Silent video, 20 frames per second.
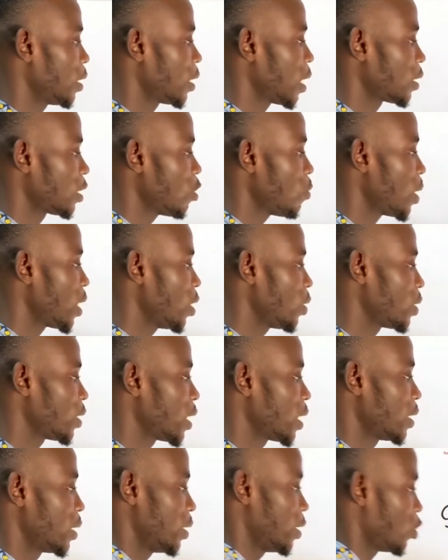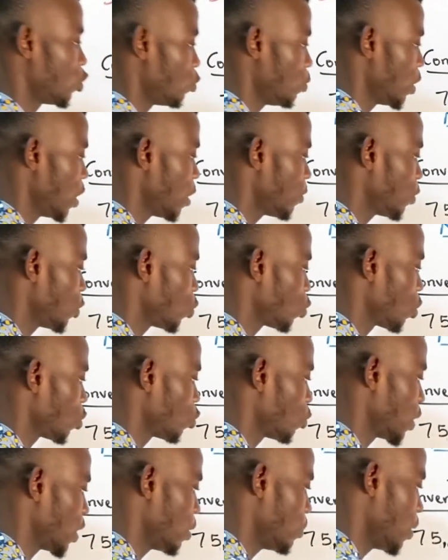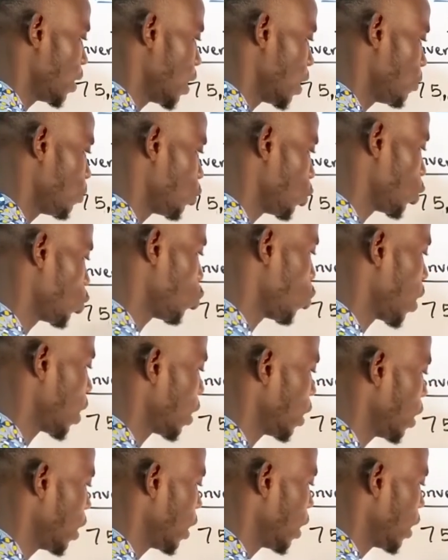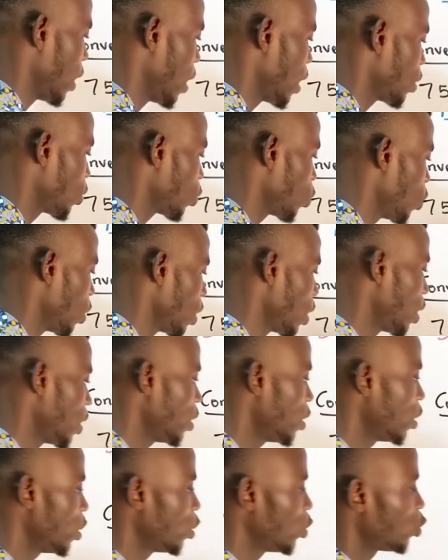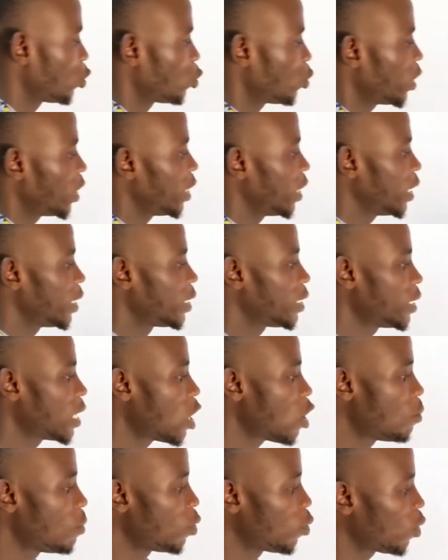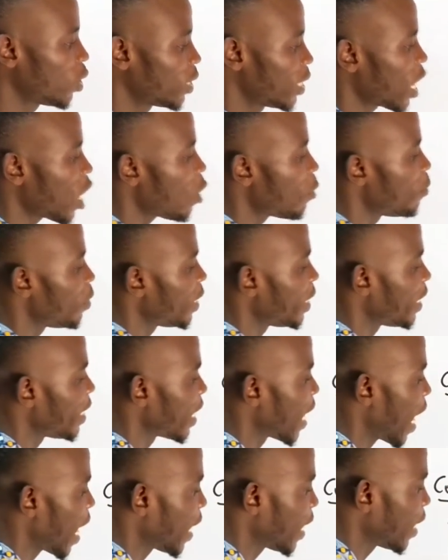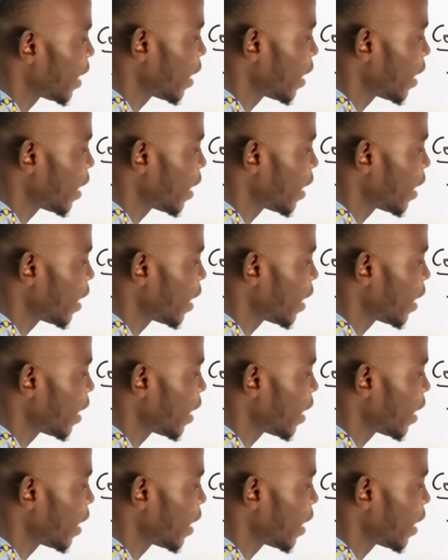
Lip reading: 37 minus 36, you'll be left with what? You'll still be left with 1. Let's go again. 2 in 18, that will be what? That will be 9.